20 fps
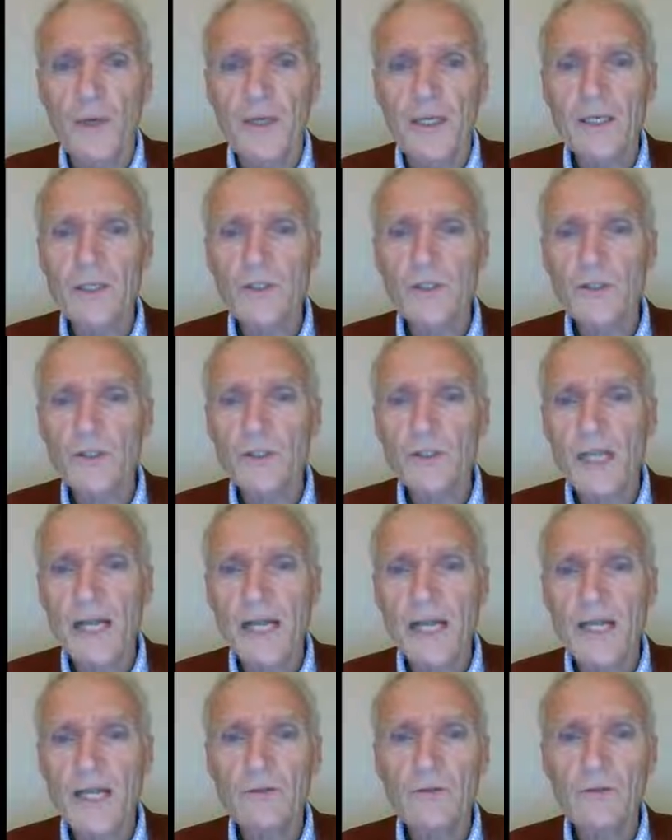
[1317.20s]
We didn't
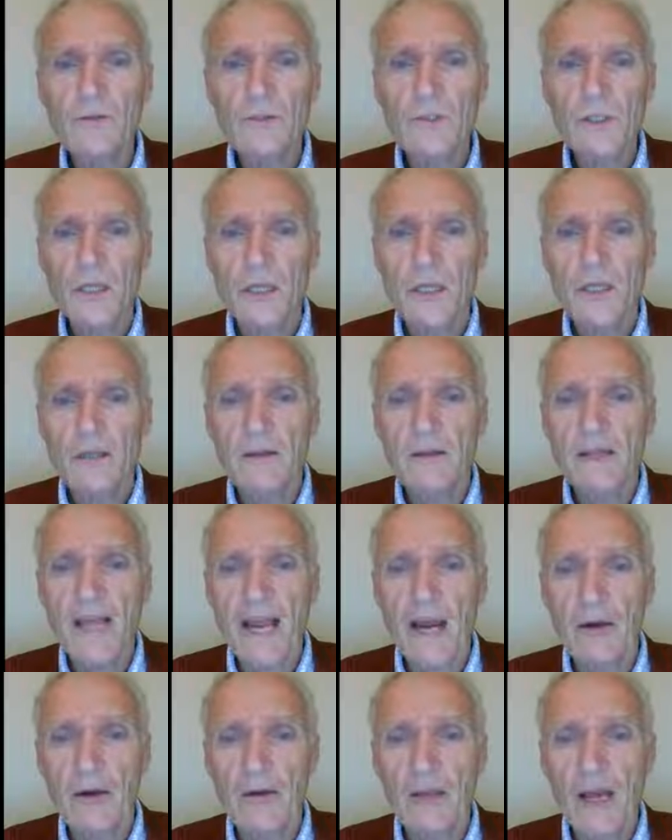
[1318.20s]
change
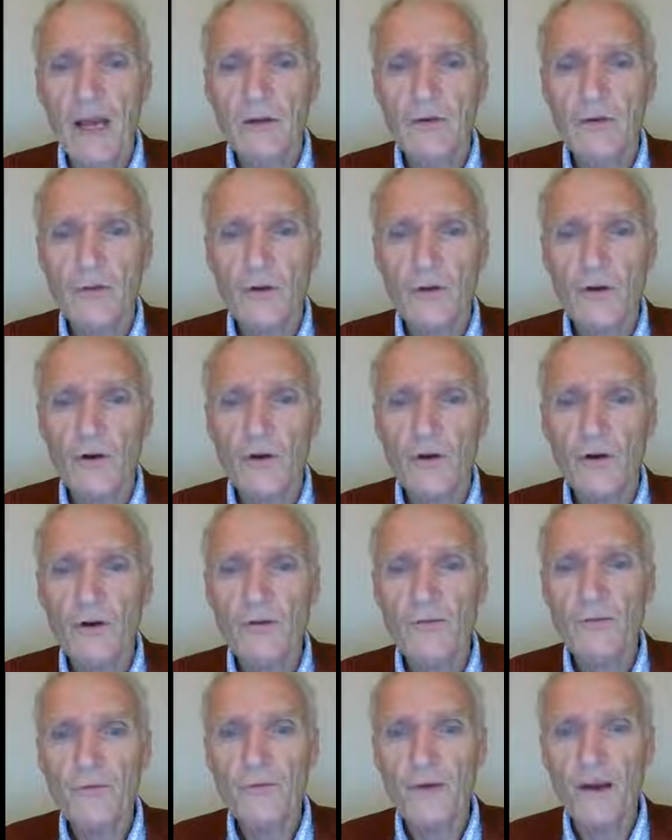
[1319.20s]
the area under the
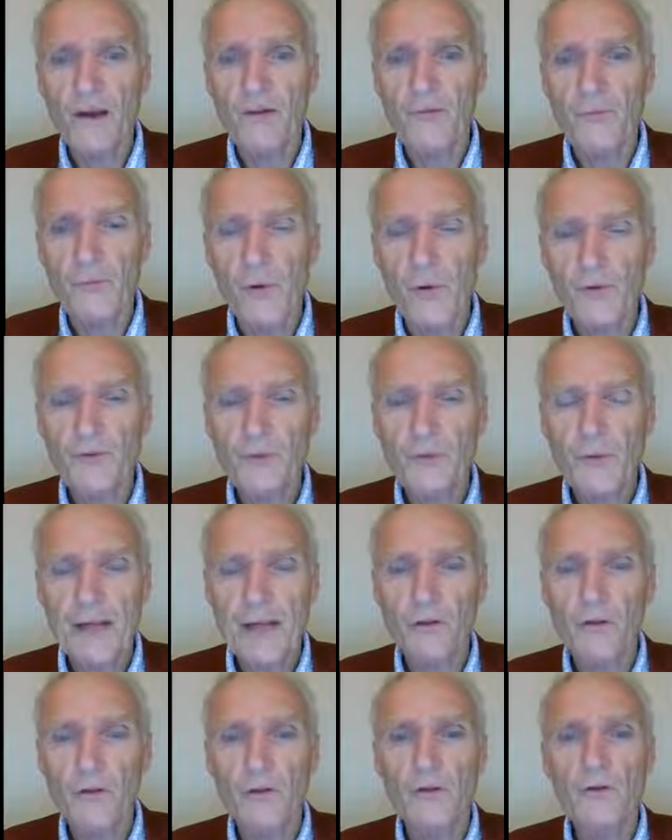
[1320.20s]
curve of
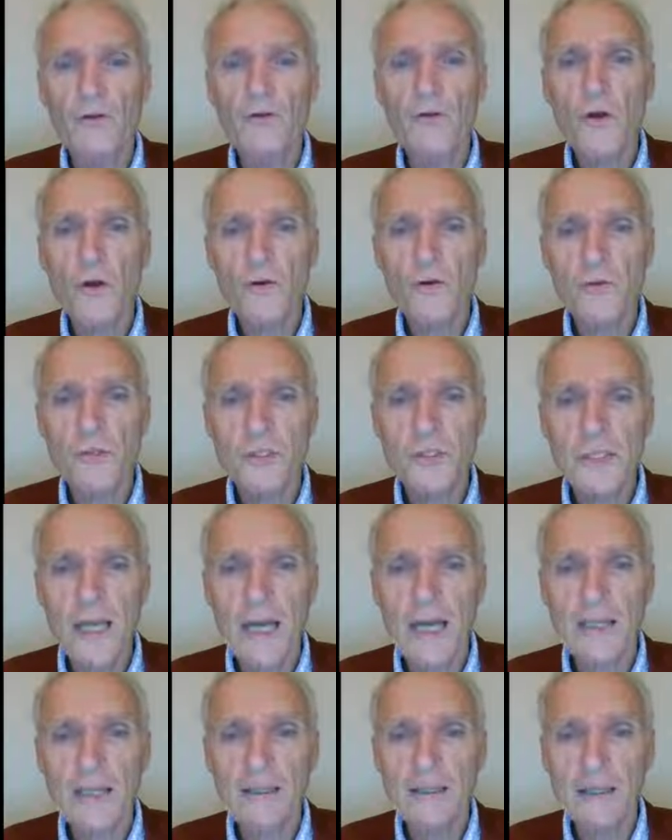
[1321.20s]
postprandial glucose
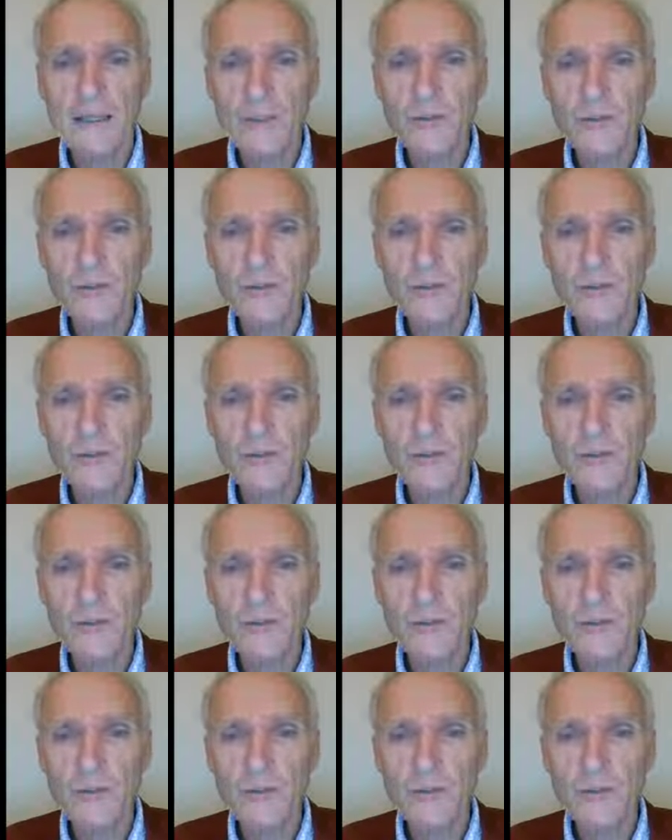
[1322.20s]
at